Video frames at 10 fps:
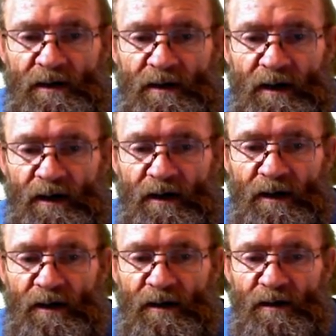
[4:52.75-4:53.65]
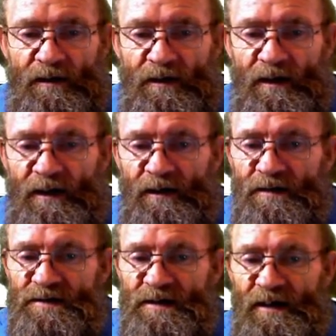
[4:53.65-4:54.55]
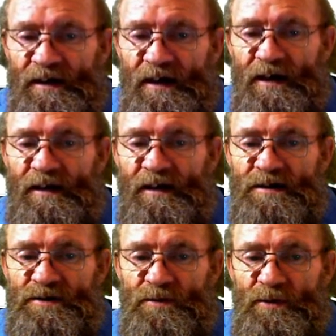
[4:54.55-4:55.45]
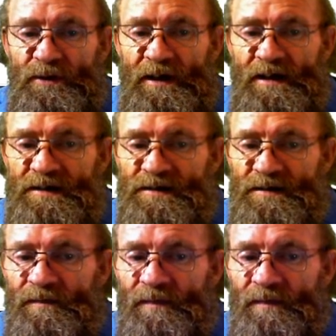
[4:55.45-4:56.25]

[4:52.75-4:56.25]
I don't see any errors or warnings,